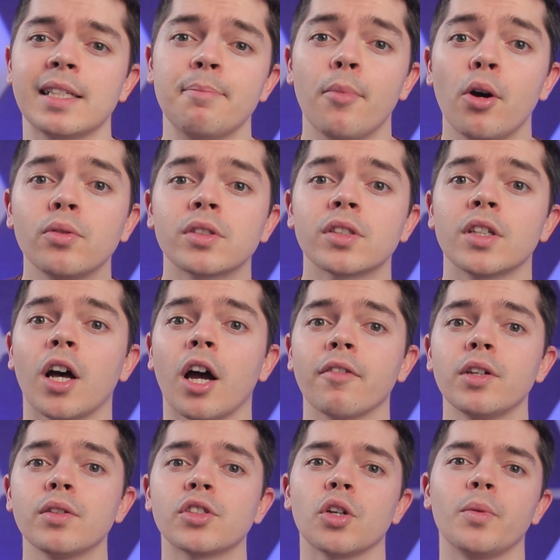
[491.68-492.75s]
in most
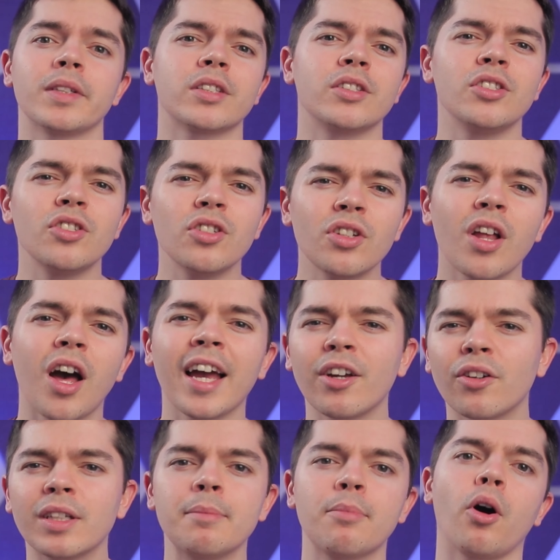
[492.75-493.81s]
scenarios, so it's nigh
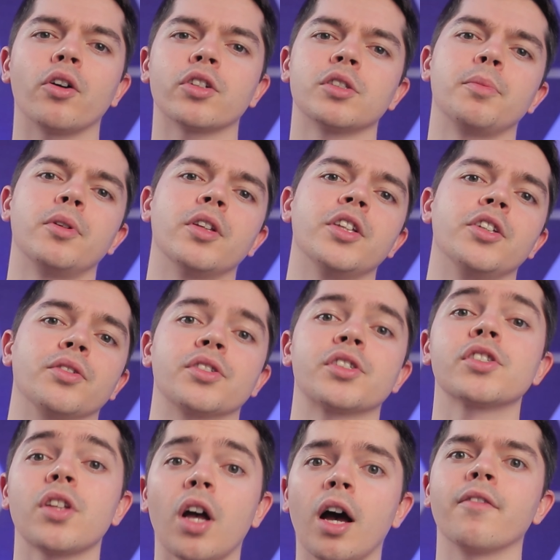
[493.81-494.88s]
on impossible that you'll
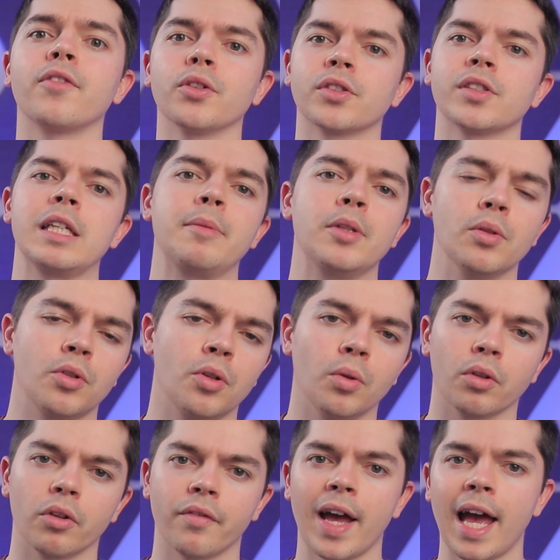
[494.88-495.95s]
starve your CPU
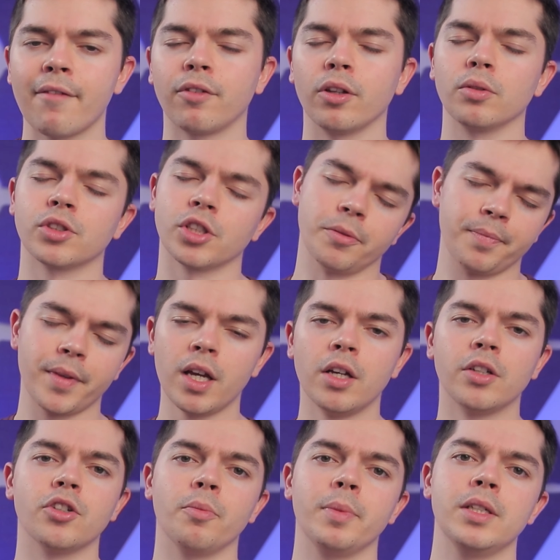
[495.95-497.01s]
cooler of airflow, so
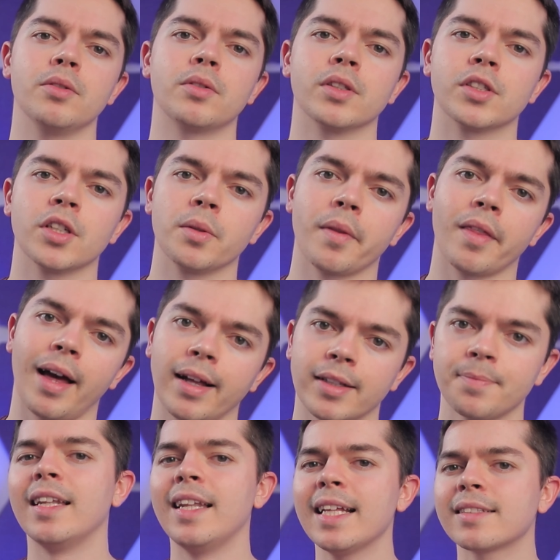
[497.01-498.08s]
don't be too concerned with
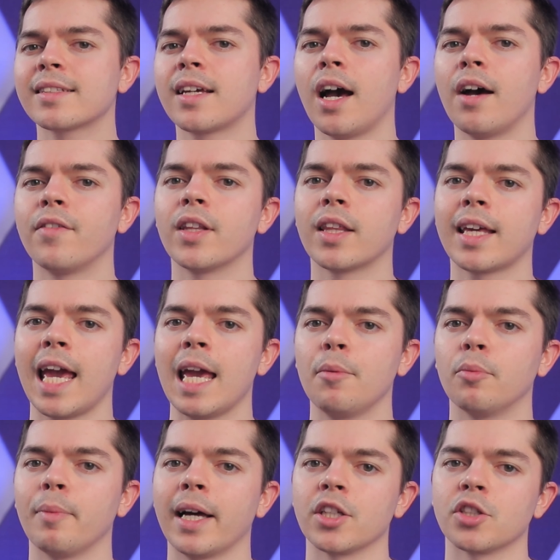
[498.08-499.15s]
that. Let's cover the
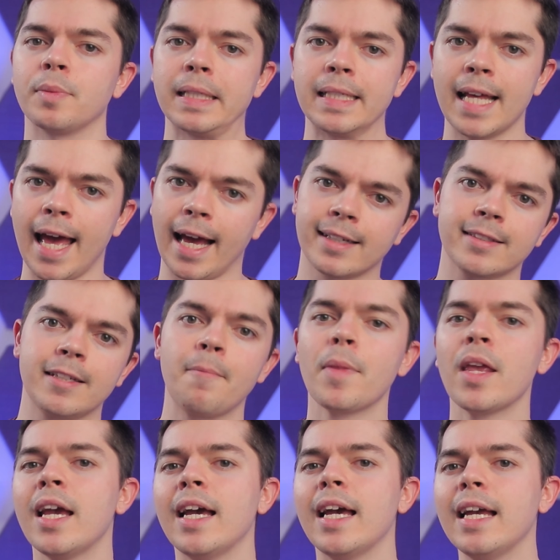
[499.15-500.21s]
cable management next.
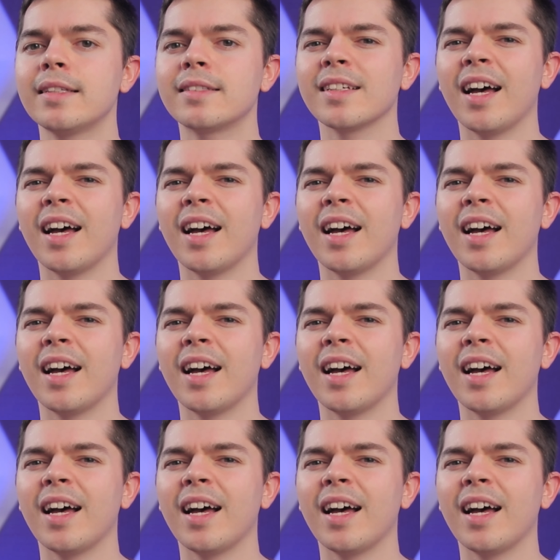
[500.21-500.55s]
It's